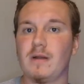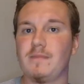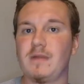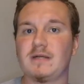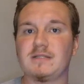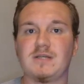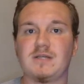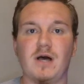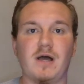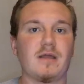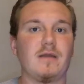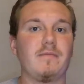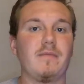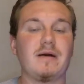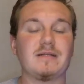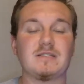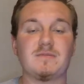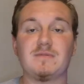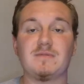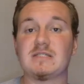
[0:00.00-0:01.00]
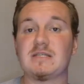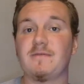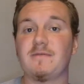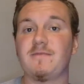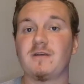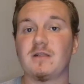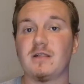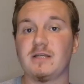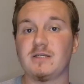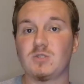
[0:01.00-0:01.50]
I'm not talking about
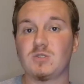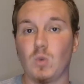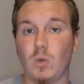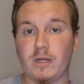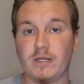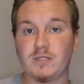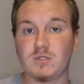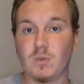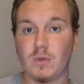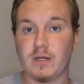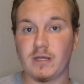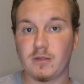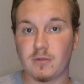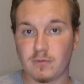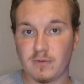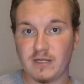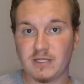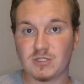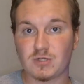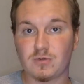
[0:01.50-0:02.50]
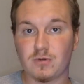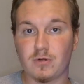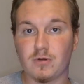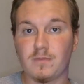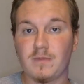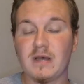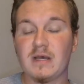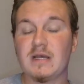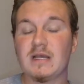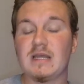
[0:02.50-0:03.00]
specifically 2023's group,